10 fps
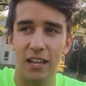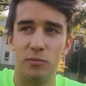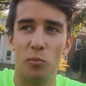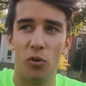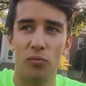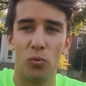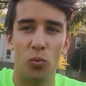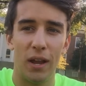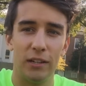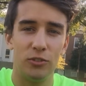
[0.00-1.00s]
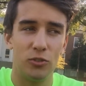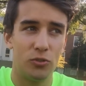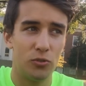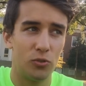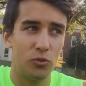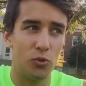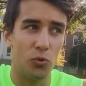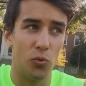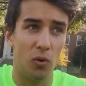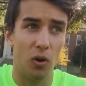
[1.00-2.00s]
It's more of a way
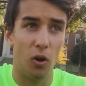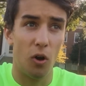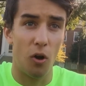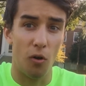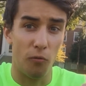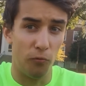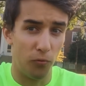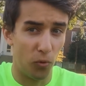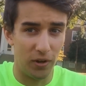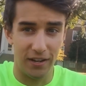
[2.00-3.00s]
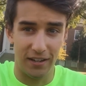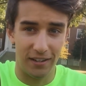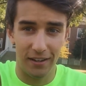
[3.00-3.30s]
to avoid it.